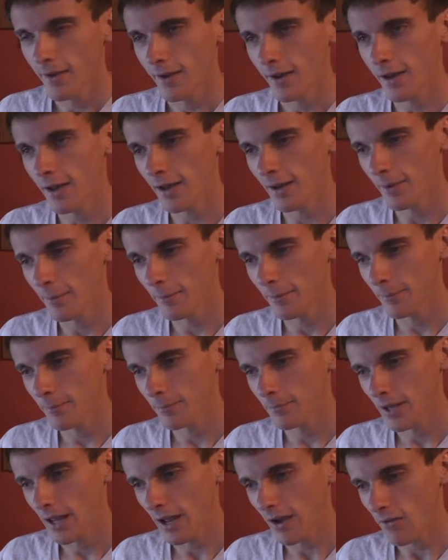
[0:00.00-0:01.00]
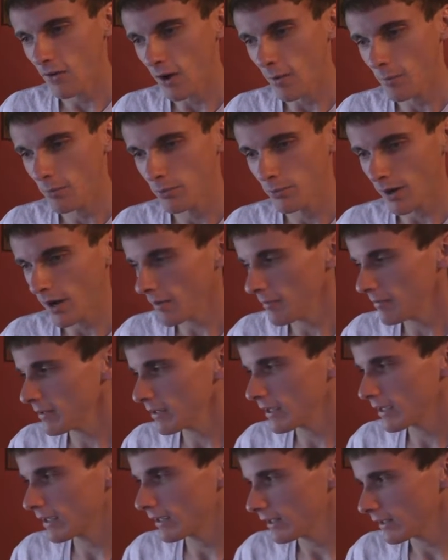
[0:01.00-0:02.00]
Now, I'll
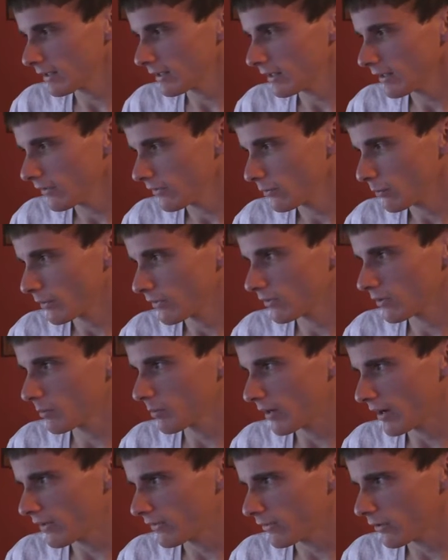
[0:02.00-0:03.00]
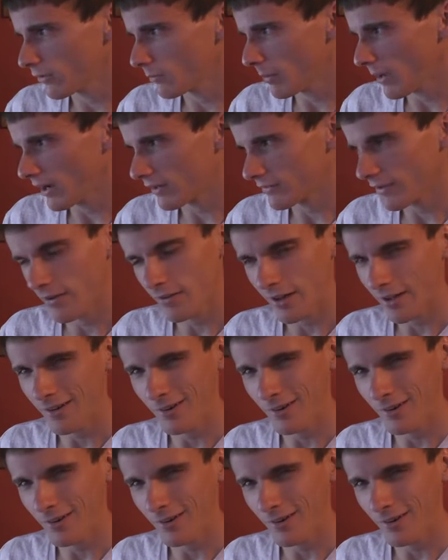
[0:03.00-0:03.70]
probably get this once the price goes back down.